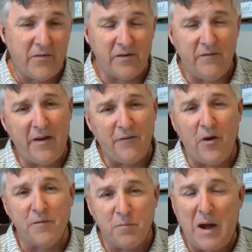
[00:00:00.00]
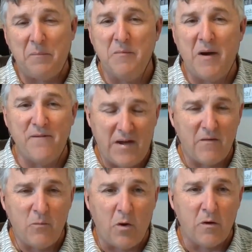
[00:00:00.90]
of fact, Nevada Falls is probably my
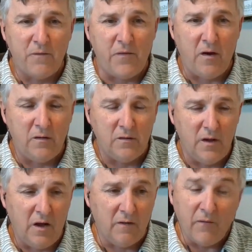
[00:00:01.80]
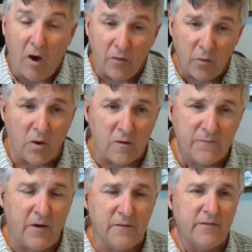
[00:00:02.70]
favorite waterfall of all the
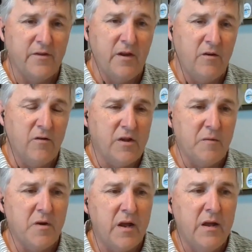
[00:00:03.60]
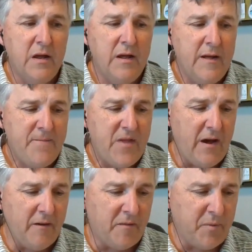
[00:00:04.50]
waterfalls I've seen in Yosemite.
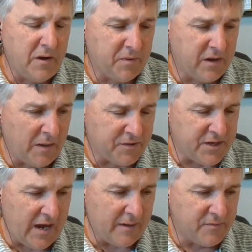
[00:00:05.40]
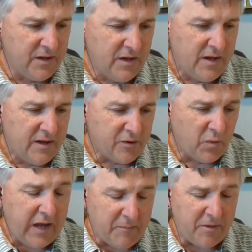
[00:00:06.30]
I've been up a couple times. So we
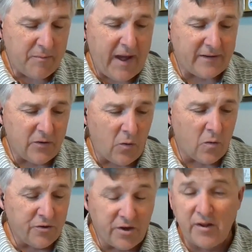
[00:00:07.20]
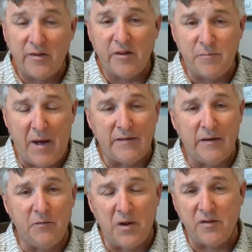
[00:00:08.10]
came in the back door, and just as
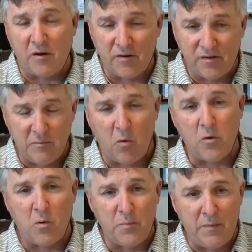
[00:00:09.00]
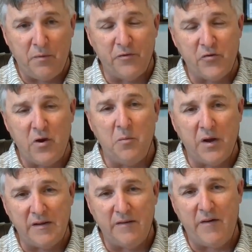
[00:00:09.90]
expected, we started to see more and more people in trail. We
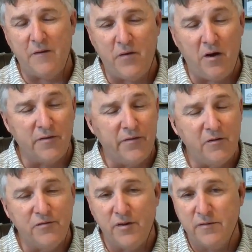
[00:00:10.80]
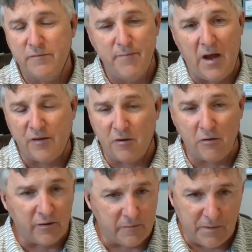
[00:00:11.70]
get to Nevada Falls, and there's just a
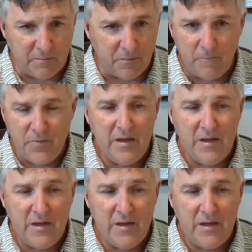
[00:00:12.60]
circus of people.